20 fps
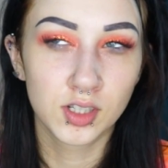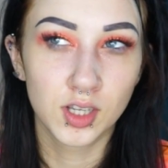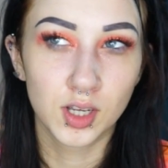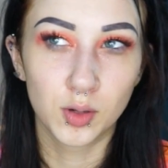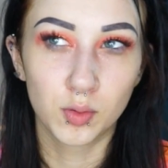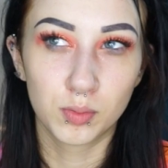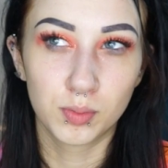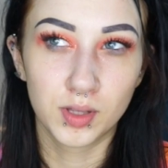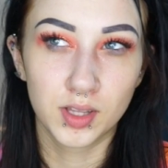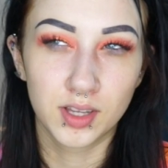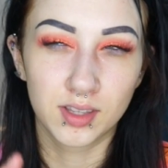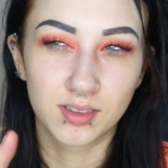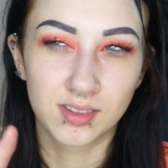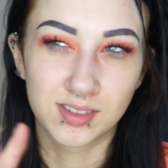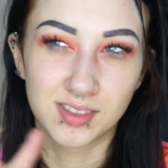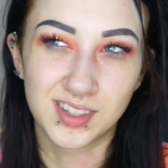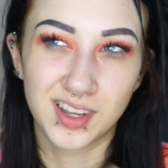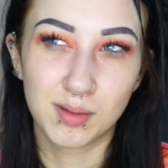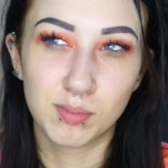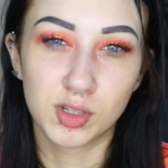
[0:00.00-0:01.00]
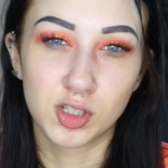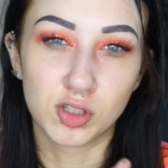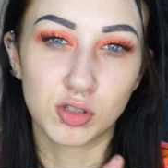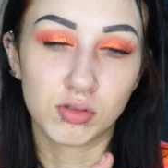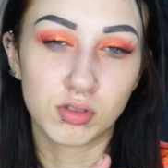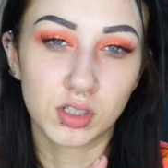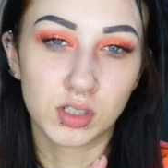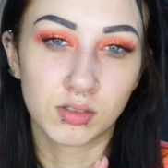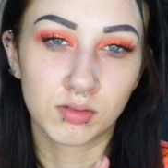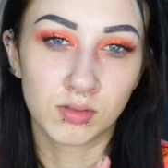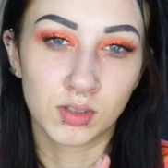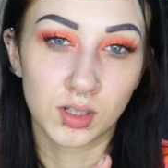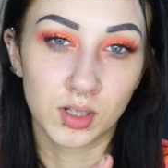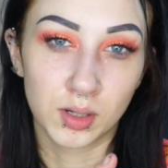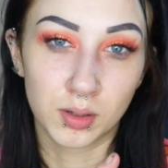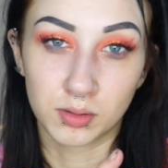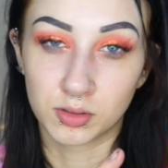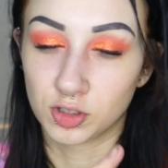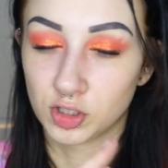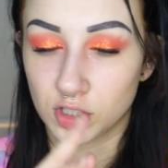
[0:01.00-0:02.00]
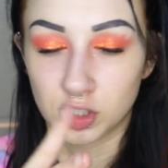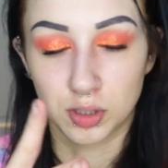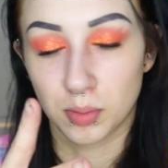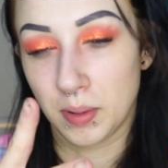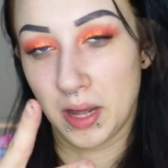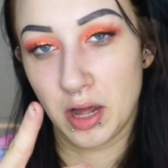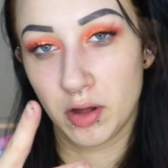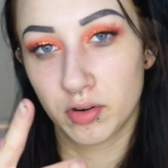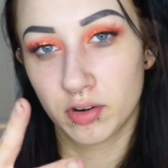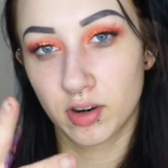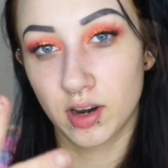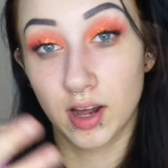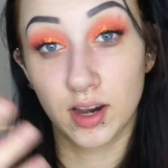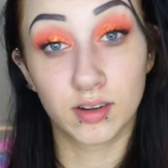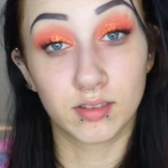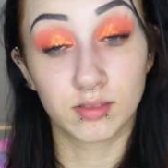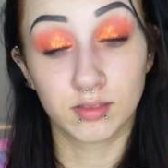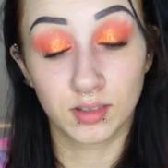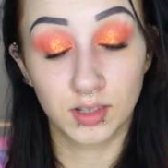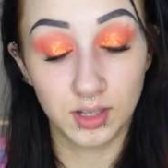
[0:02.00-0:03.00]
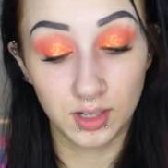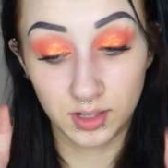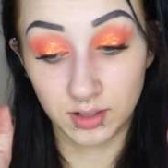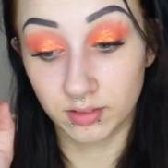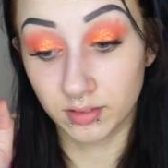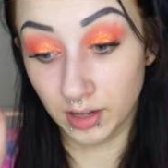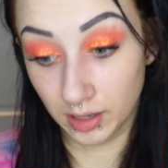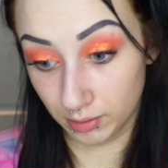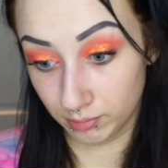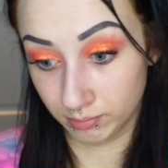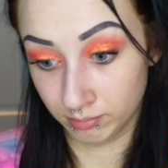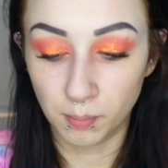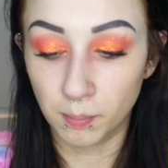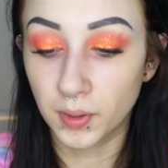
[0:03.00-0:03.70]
it would be like the same as using just a powder. I don't know.